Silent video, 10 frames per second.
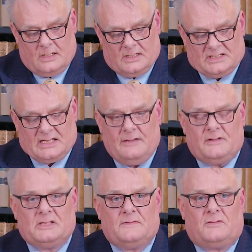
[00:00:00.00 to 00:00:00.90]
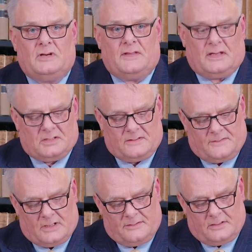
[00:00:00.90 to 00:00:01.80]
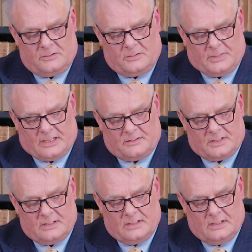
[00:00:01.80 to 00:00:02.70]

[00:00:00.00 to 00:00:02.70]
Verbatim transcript: and savings of £3,500.